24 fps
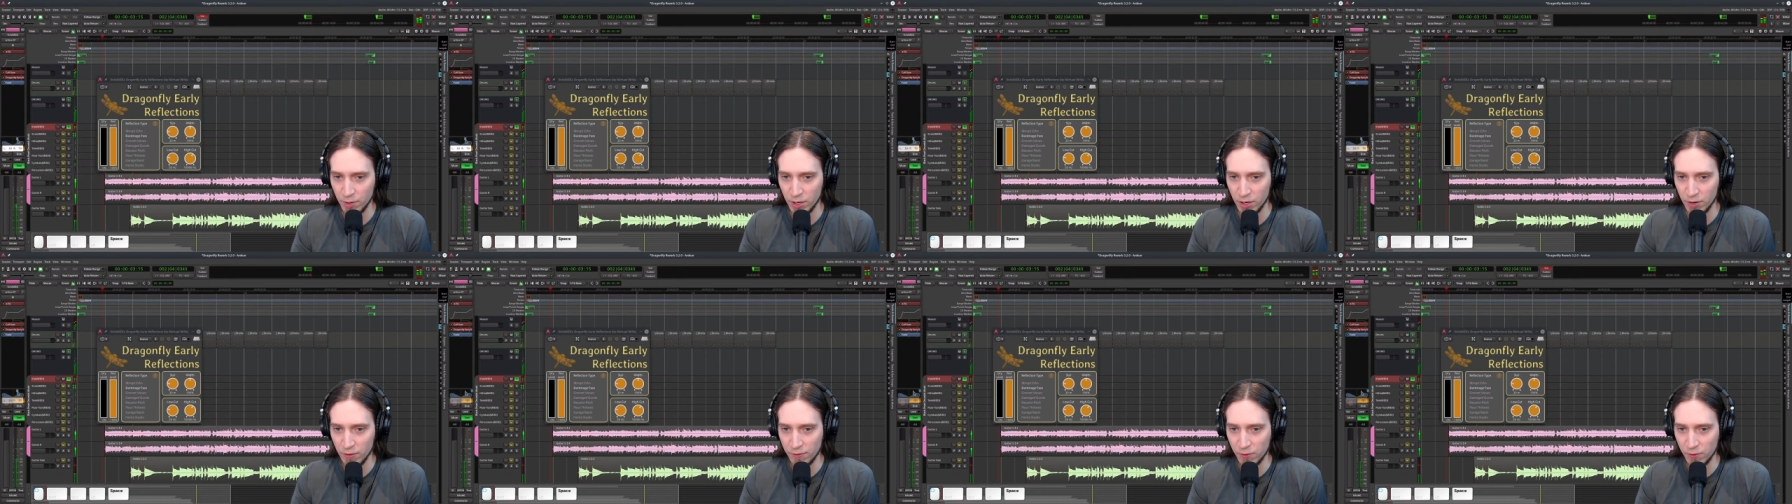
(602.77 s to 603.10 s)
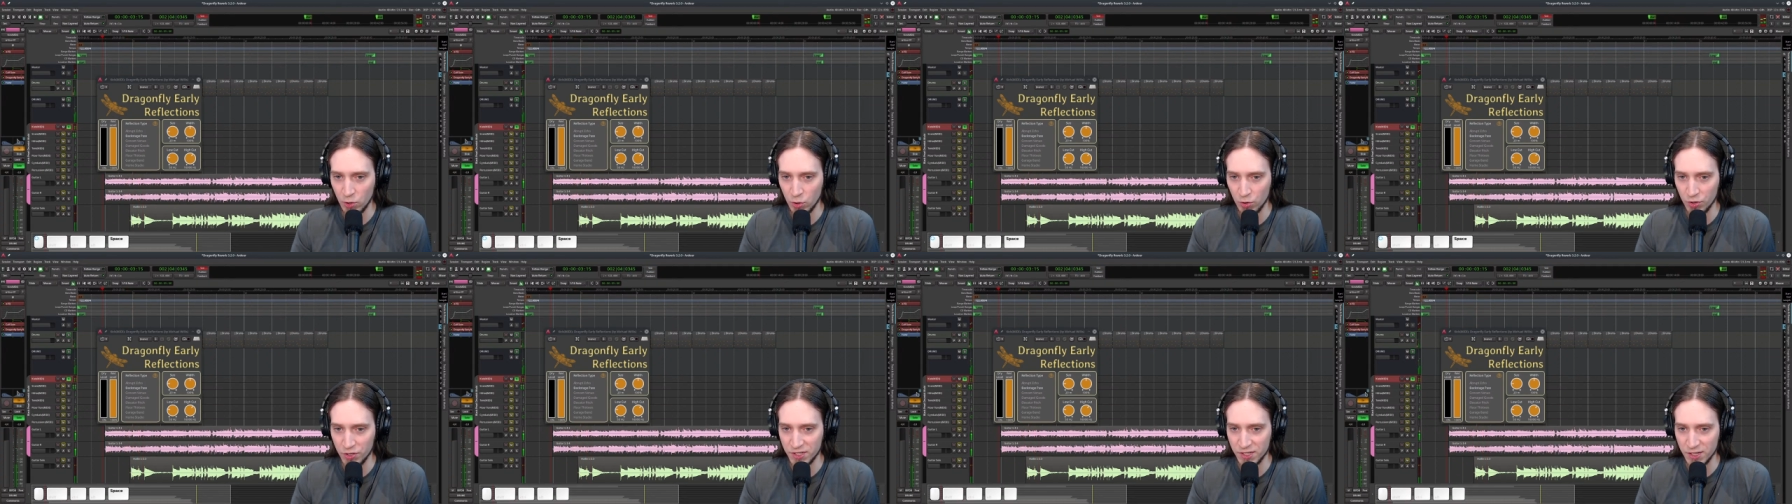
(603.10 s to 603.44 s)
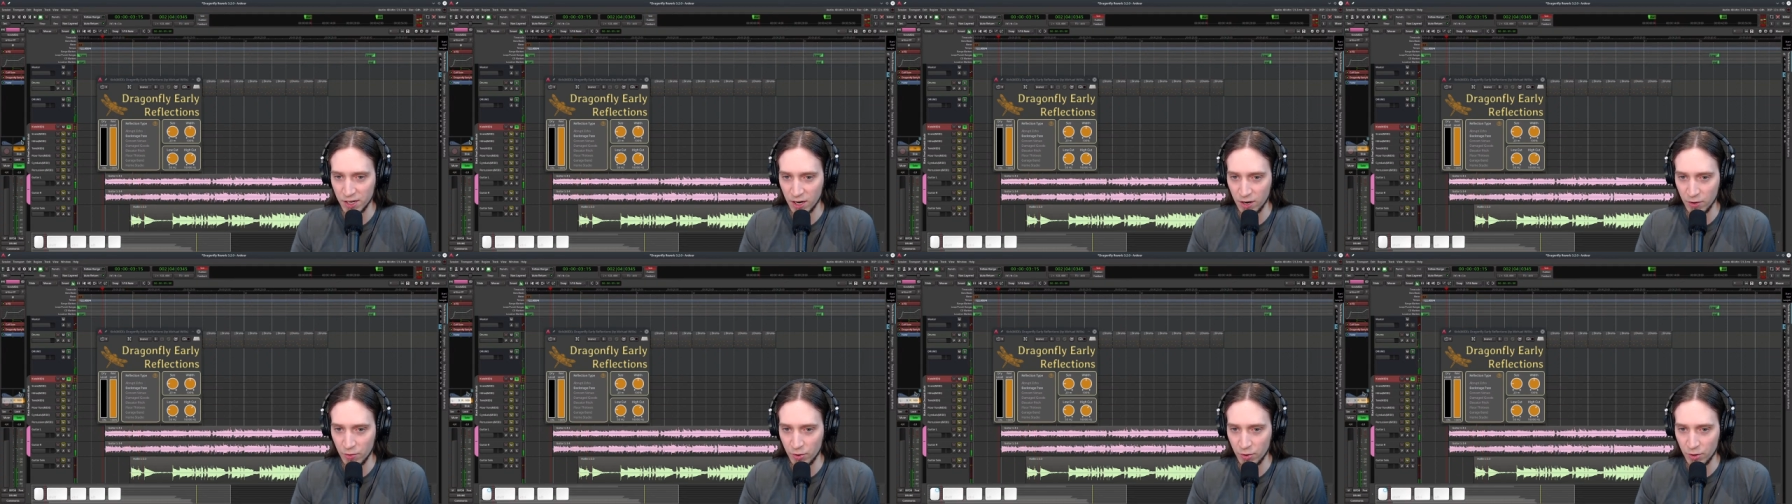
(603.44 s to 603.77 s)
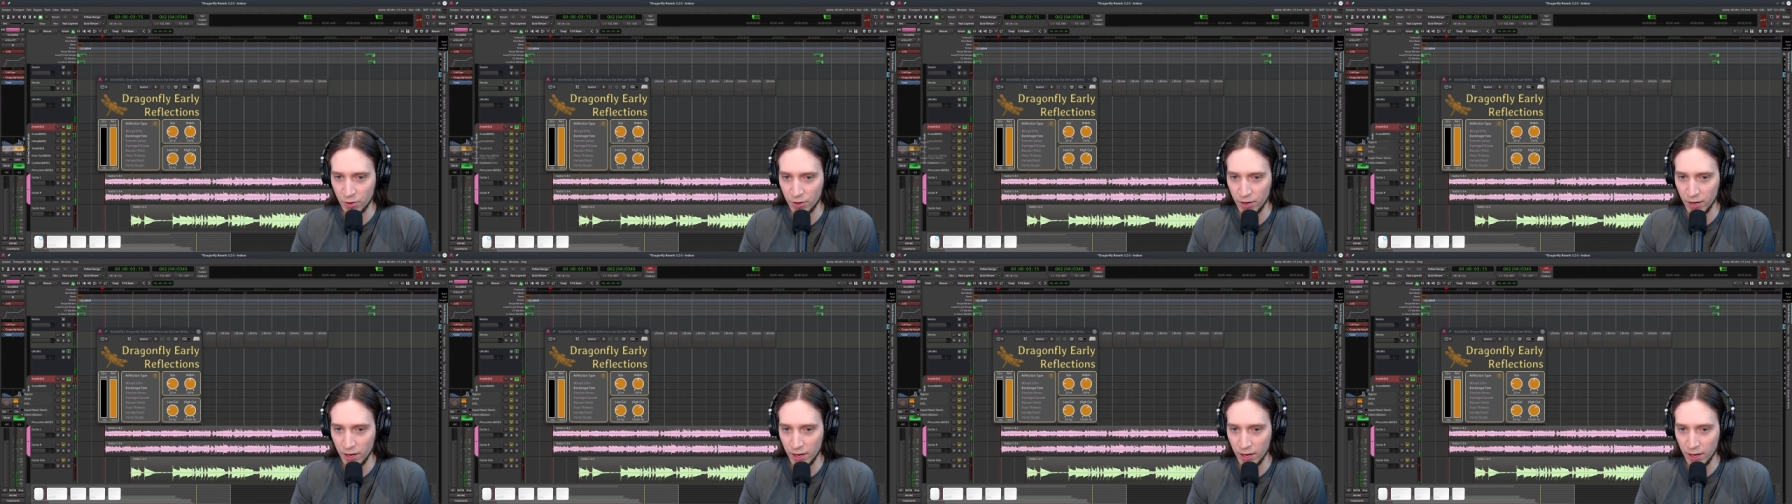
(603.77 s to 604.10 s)
but of course
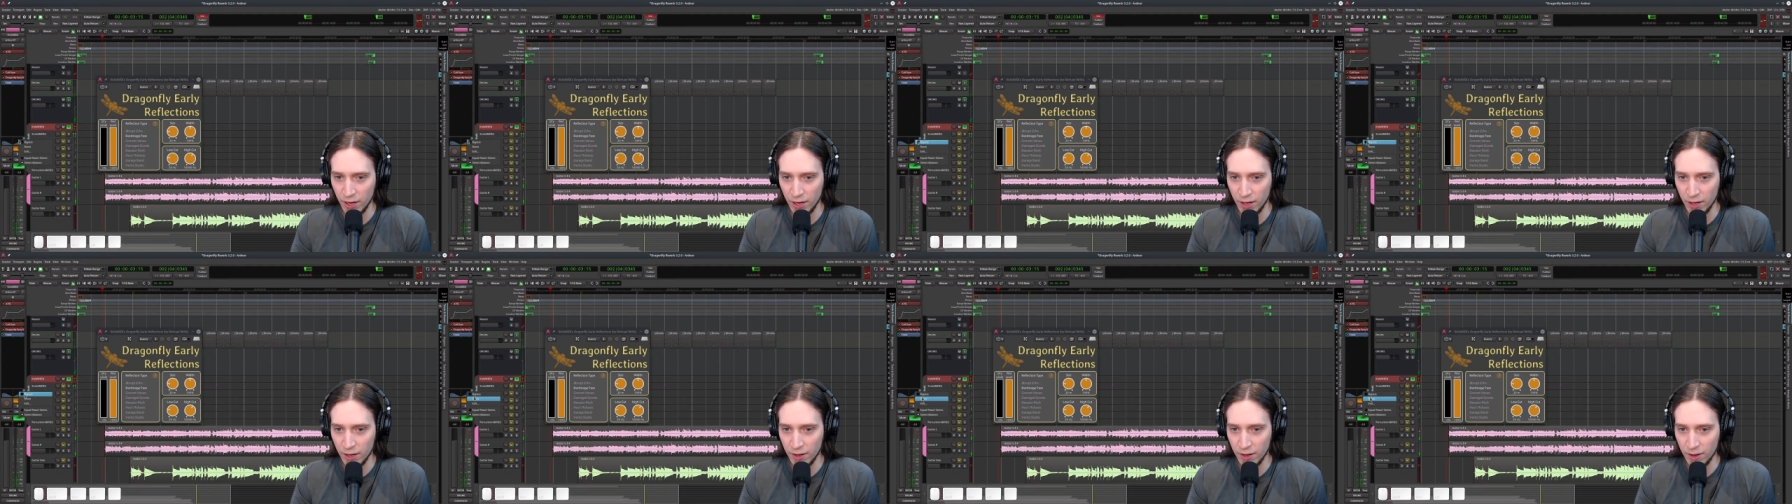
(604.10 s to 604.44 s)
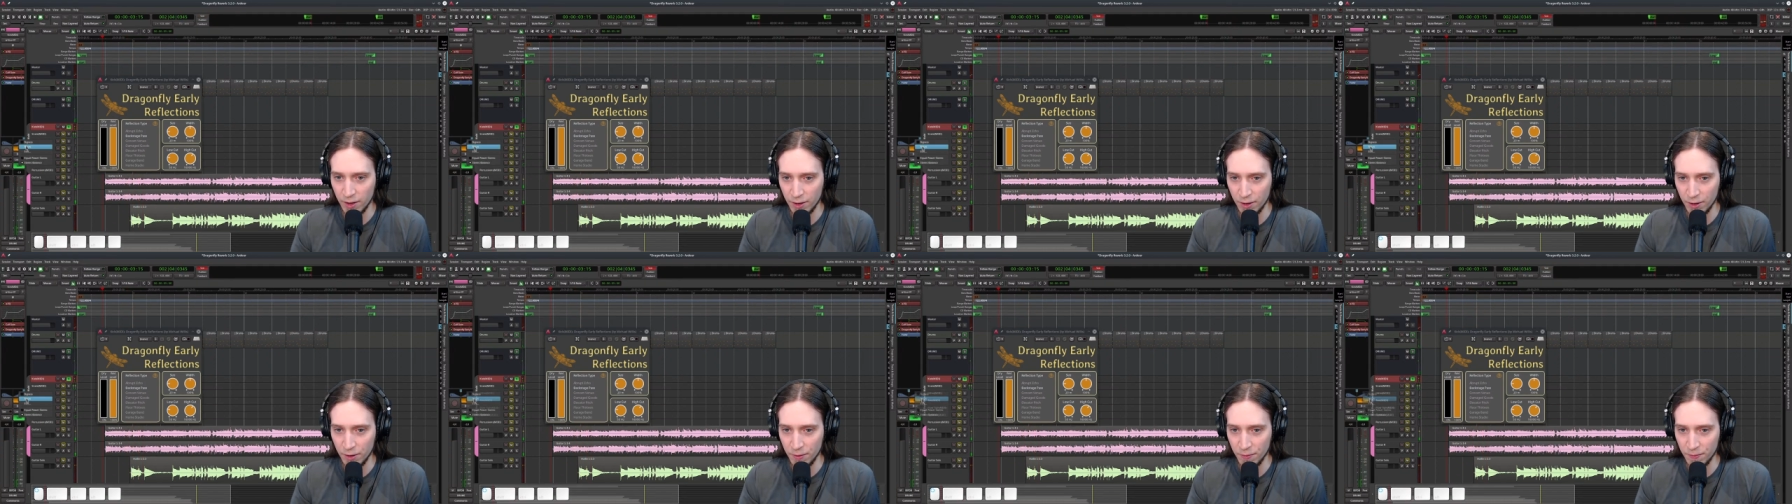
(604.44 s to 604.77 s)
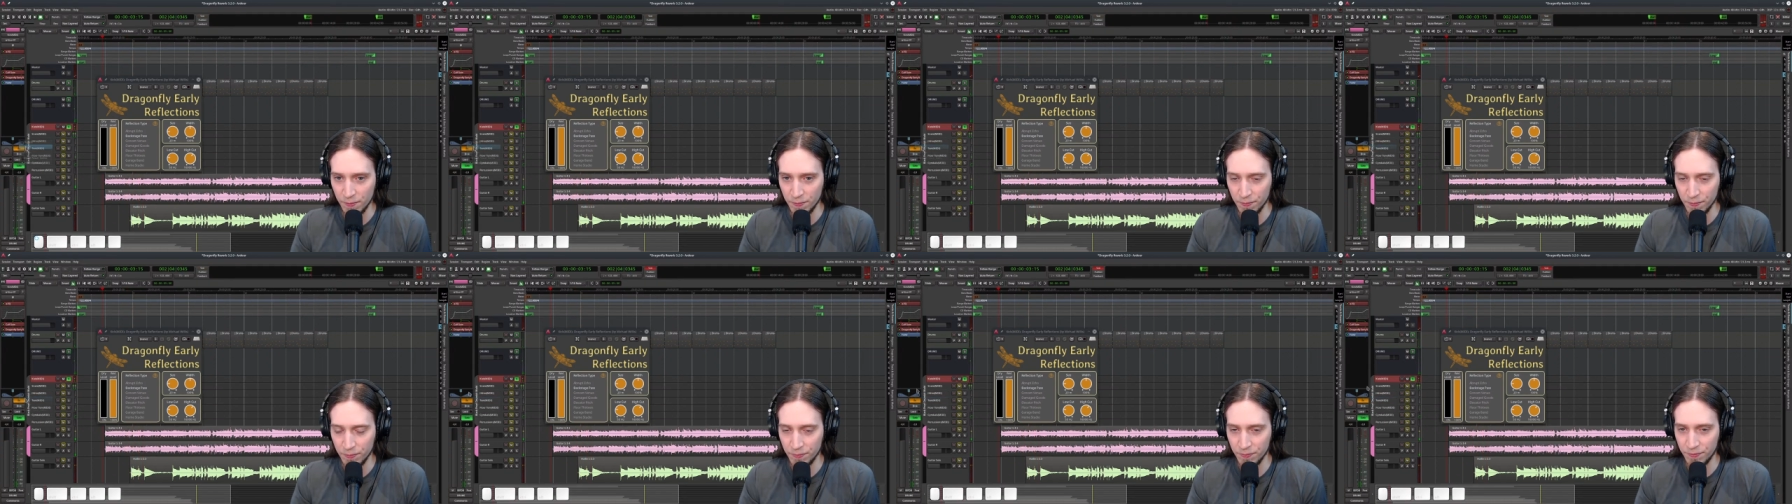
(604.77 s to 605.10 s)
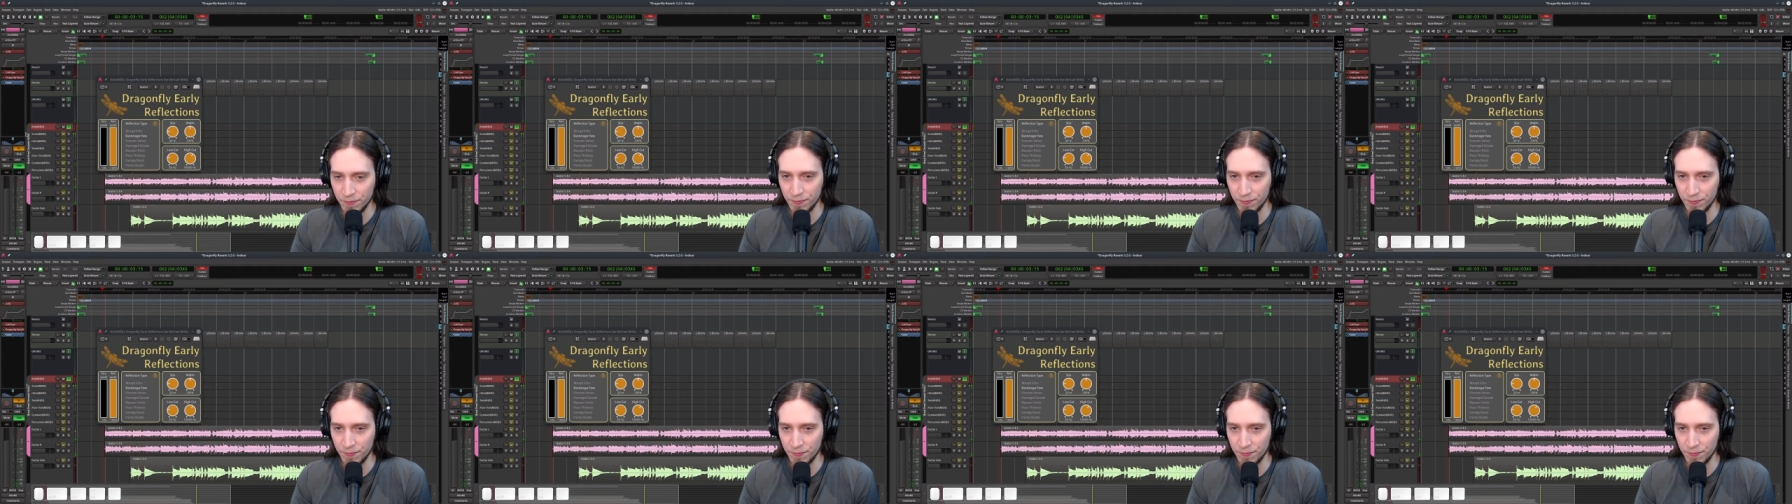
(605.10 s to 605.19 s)
our um,